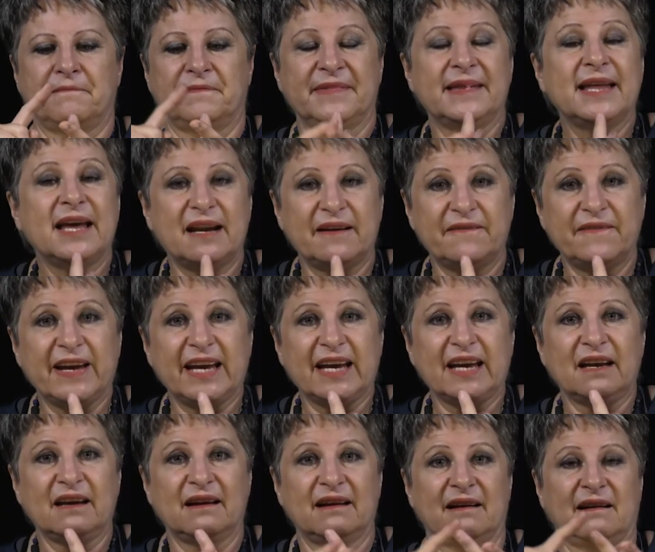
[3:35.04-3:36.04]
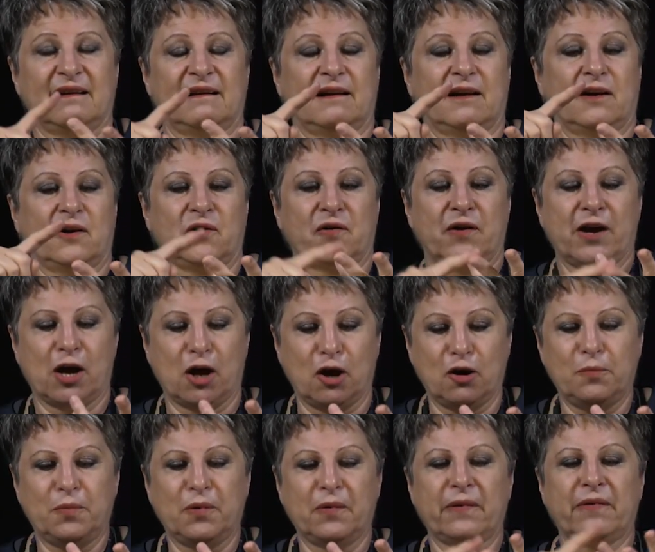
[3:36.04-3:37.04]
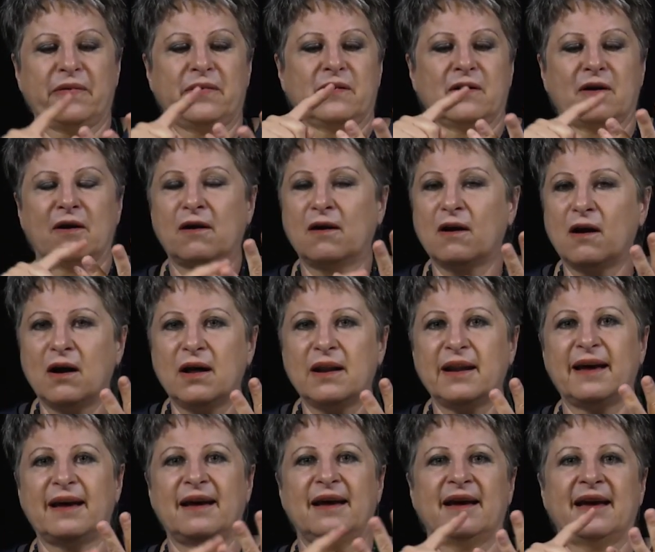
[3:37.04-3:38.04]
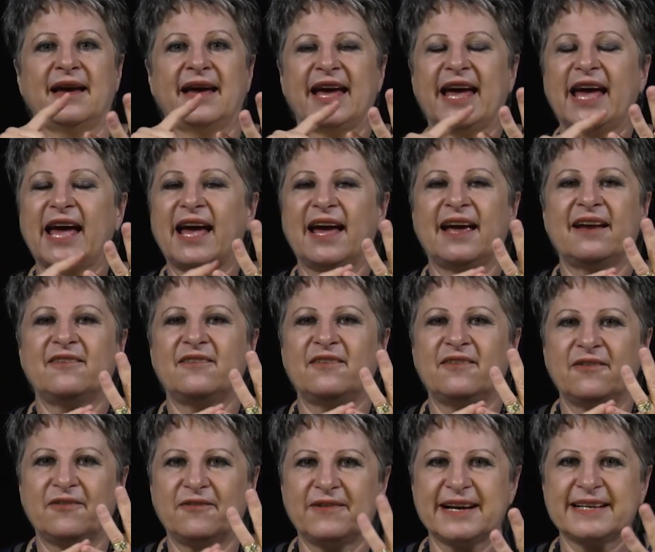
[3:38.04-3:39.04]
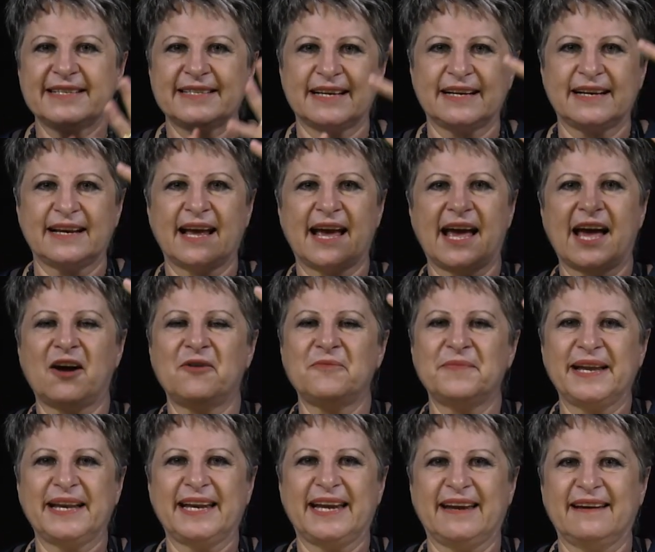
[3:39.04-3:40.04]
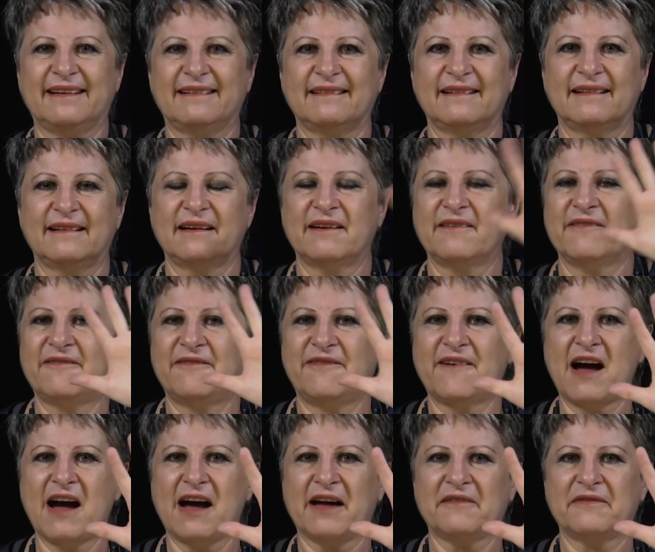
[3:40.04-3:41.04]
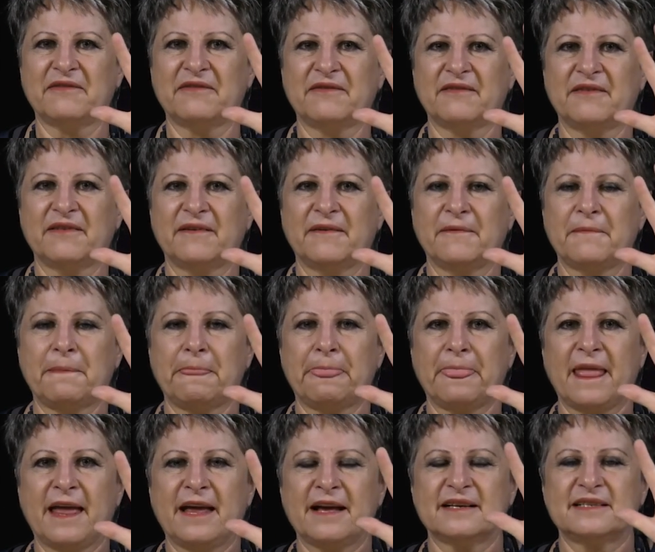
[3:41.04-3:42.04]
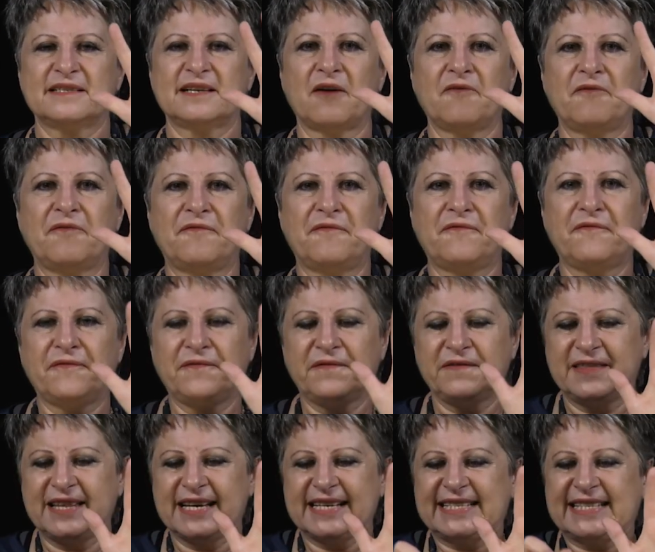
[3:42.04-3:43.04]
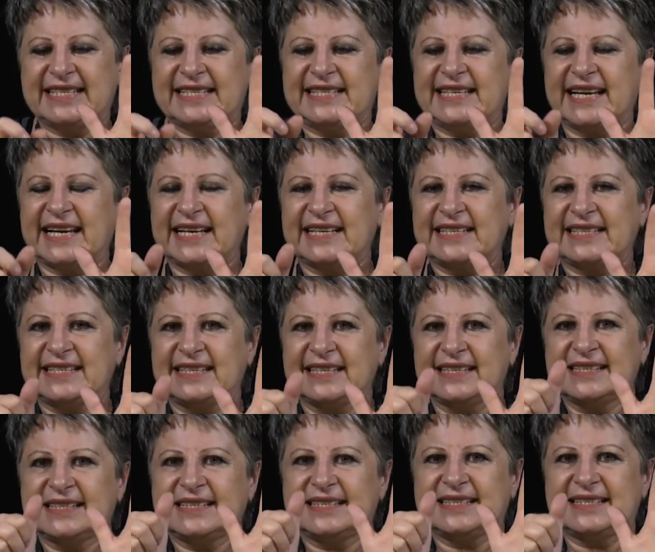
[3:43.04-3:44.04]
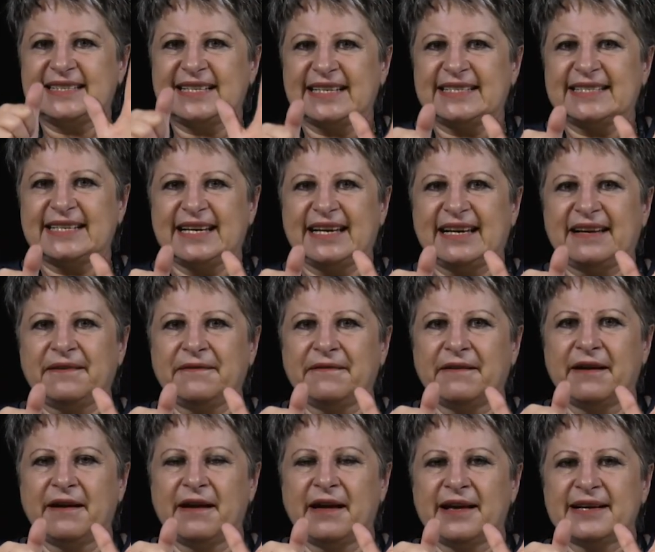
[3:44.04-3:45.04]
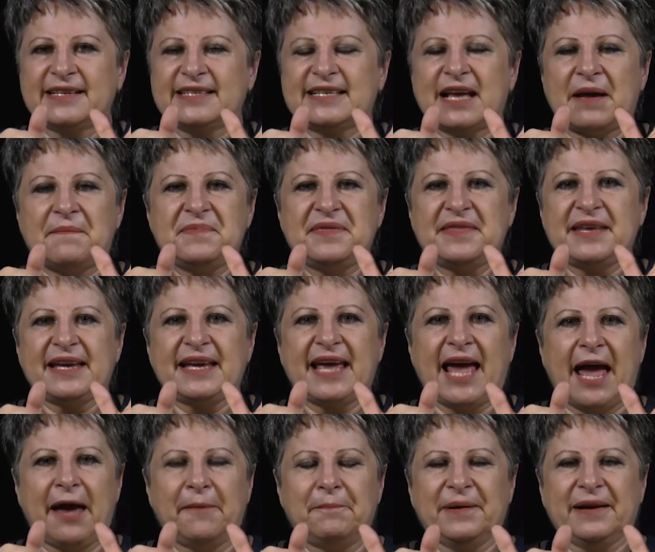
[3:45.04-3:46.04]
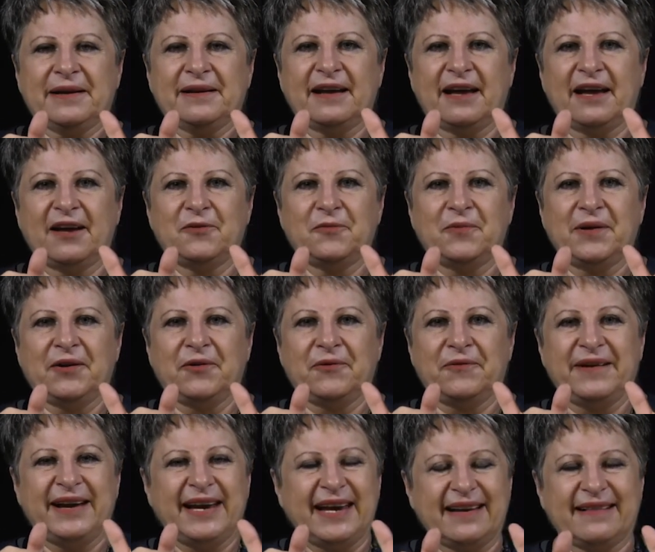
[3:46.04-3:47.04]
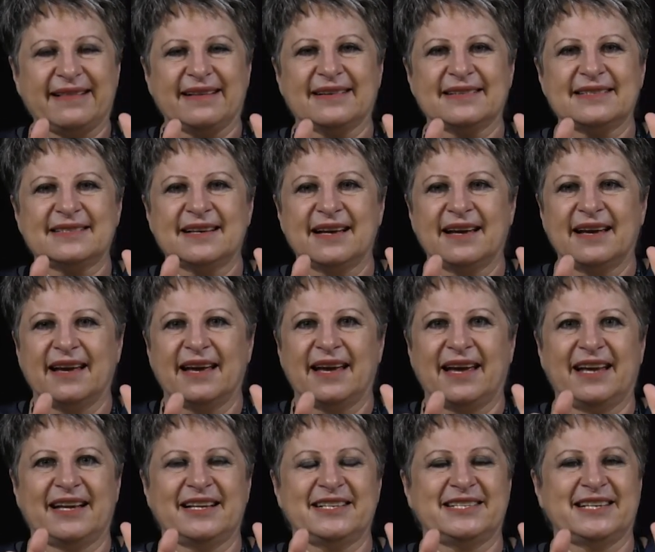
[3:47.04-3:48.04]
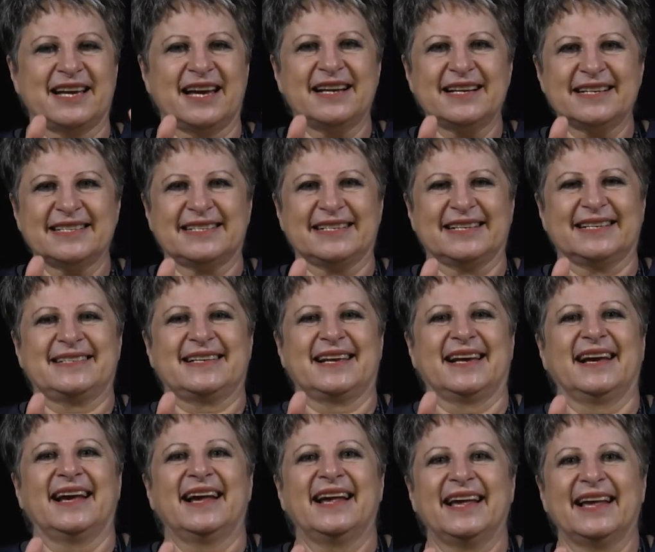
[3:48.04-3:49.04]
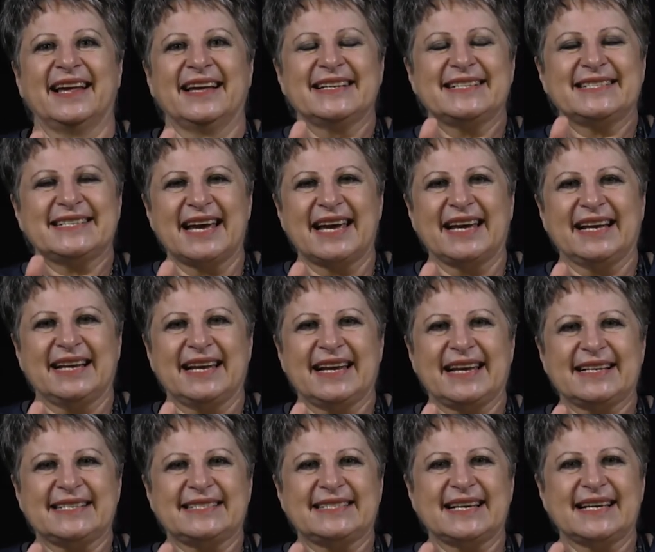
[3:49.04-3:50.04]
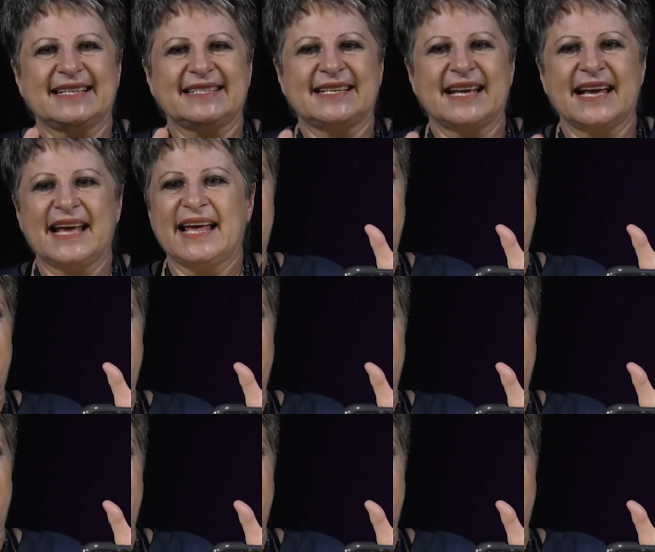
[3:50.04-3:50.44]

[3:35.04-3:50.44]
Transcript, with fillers: Nineveh, Rehoboth, Kala, and Rezin. How many? 5. So the 6th city, something happened. And we read this in Genesis 10. He says,